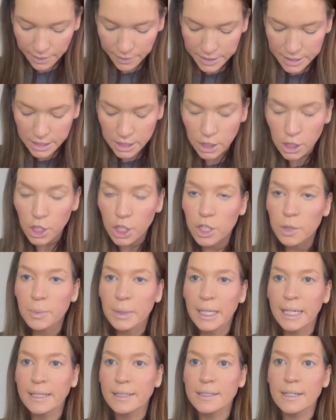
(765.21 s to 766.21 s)
It's an
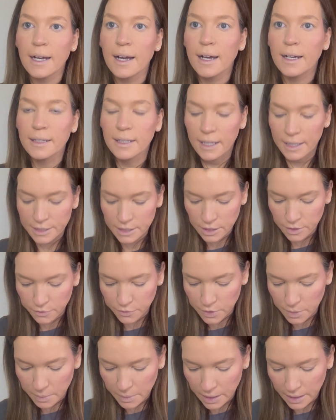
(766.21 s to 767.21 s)
illuminator highlighter
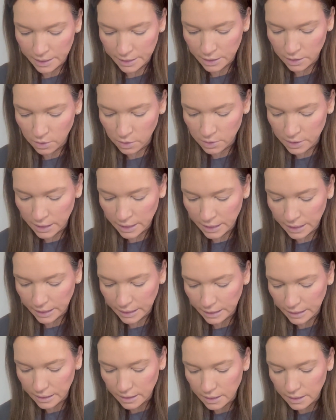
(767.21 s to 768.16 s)
from Iconic.